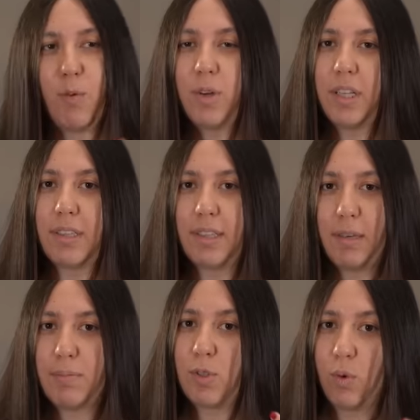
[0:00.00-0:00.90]
wanted
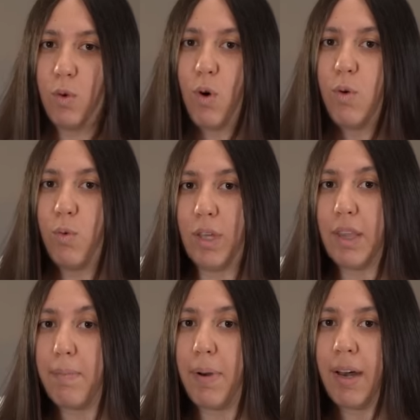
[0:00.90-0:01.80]
him to go with
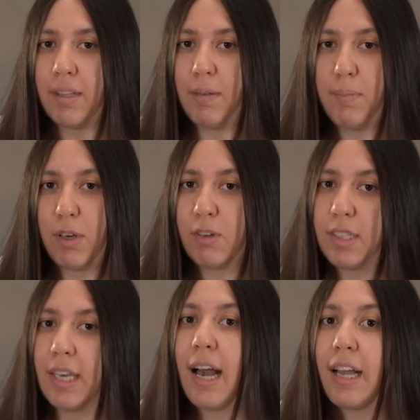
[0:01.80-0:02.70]
a party because
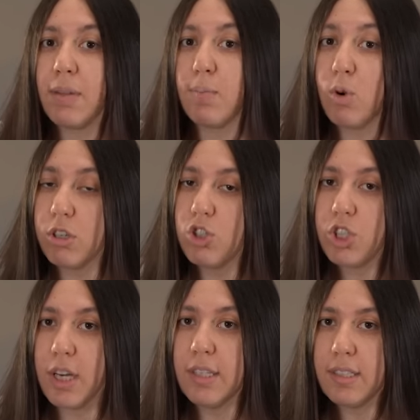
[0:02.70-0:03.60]
he had more
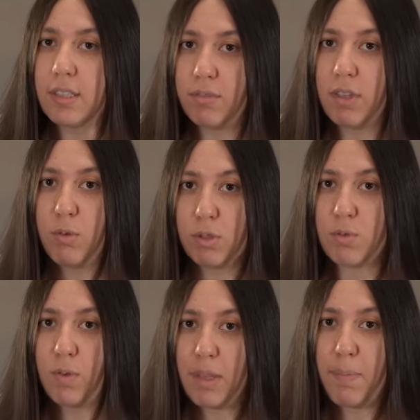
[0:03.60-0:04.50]
chance if he
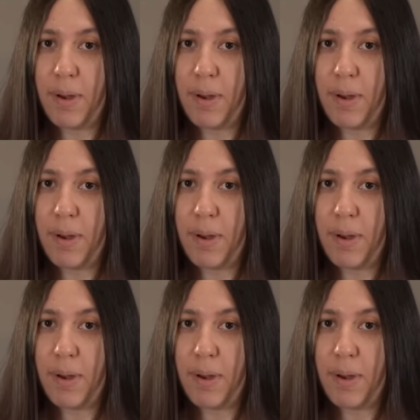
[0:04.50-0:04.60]
was with a